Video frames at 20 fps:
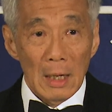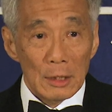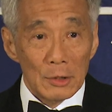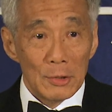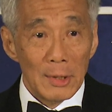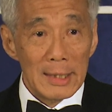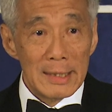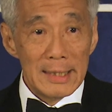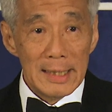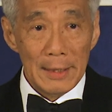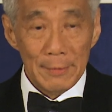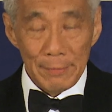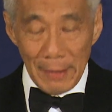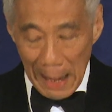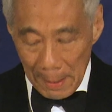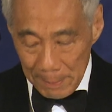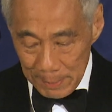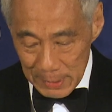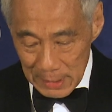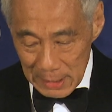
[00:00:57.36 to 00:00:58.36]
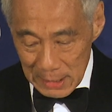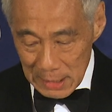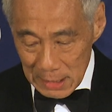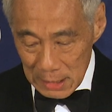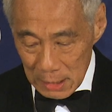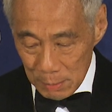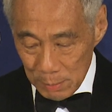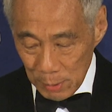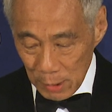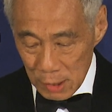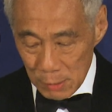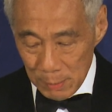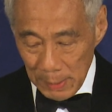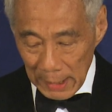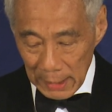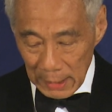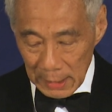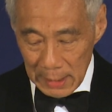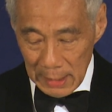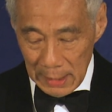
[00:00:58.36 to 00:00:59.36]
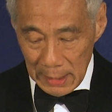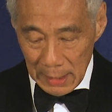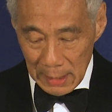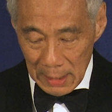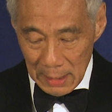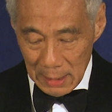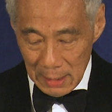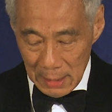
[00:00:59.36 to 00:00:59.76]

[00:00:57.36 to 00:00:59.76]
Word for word: to achieve happiness, prosperity,